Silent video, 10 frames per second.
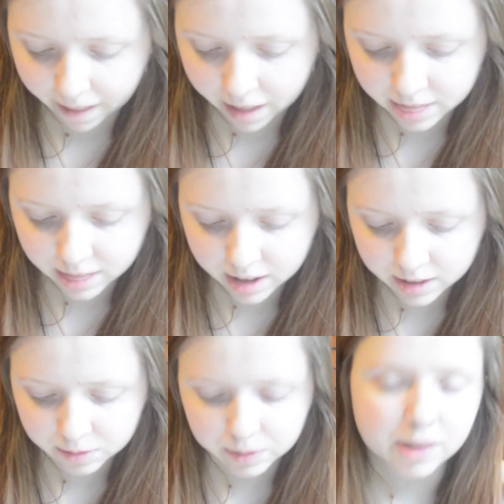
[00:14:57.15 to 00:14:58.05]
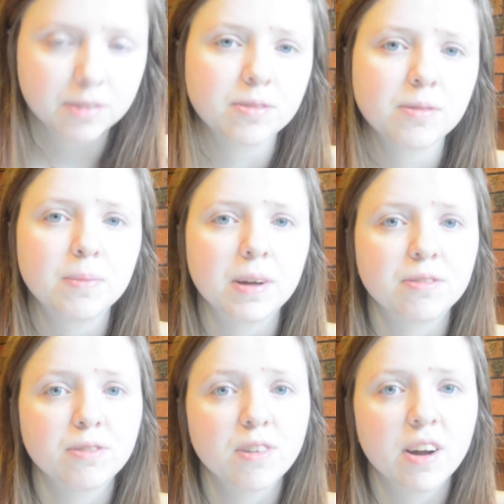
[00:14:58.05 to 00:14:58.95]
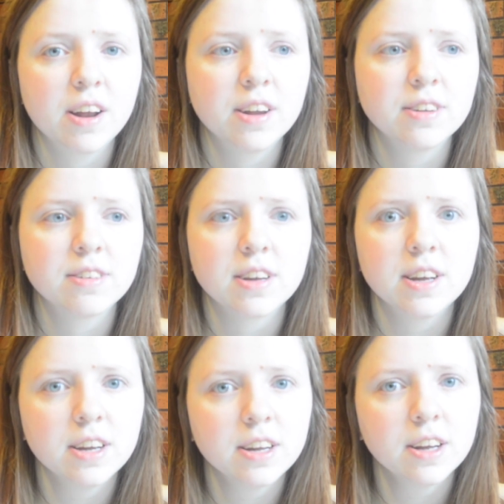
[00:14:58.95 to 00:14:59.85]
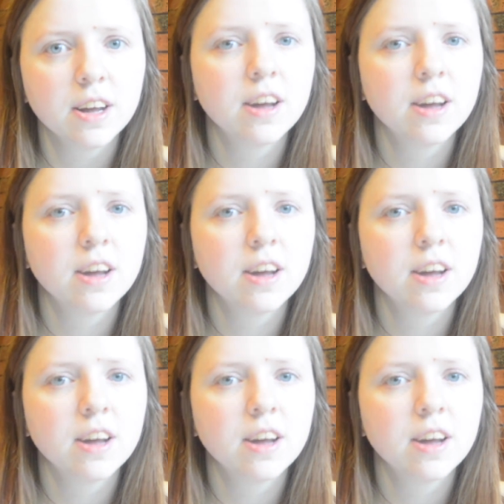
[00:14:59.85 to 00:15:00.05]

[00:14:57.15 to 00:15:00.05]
And then we have my friend Ing,